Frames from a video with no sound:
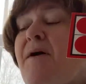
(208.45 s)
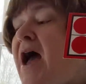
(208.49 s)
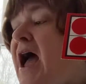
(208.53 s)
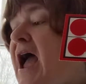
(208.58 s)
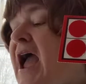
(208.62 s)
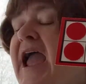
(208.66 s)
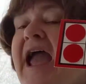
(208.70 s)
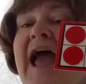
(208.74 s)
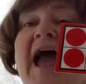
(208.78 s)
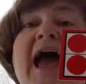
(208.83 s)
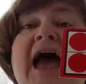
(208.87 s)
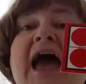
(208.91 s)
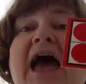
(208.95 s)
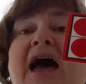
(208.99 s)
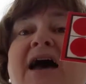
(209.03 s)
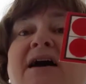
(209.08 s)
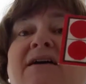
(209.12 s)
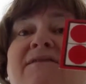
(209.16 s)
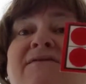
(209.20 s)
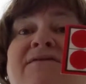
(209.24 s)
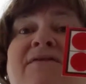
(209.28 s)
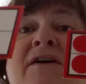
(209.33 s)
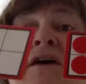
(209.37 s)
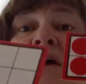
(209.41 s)
I
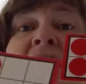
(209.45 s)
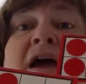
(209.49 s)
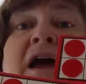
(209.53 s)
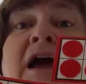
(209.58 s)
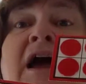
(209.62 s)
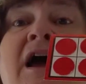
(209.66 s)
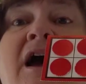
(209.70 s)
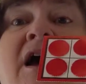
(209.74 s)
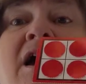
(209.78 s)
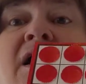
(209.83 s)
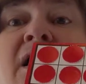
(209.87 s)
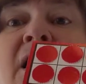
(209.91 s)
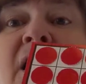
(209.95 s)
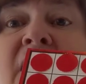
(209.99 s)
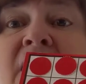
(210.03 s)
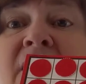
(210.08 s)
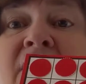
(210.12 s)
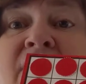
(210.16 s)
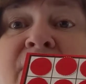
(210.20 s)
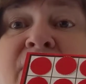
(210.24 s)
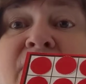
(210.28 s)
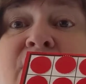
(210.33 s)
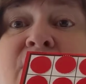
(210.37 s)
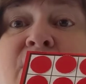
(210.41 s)
have
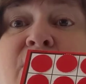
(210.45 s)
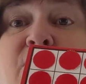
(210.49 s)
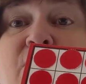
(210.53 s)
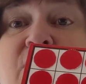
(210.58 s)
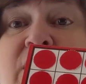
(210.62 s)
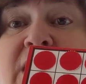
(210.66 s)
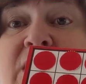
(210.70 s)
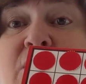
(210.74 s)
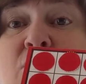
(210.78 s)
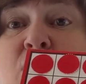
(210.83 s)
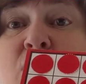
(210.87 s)
3